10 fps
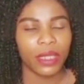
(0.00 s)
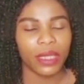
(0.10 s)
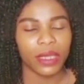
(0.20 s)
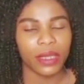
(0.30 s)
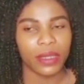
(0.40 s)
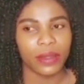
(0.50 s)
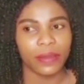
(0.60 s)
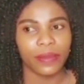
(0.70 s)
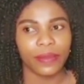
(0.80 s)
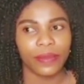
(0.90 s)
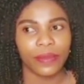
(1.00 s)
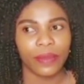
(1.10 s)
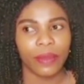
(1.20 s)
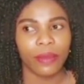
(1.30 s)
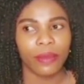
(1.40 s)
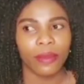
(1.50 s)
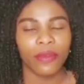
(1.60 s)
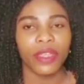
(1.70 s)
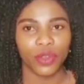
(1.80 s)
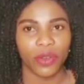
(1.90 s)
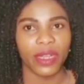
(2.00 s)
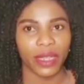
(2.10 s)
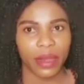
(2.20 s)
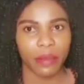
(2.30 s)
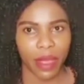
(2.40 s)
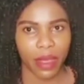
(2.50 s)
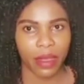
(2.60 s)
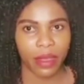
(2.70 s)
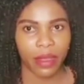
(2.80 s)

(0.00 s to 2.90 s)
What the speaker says: the restaurant and bar.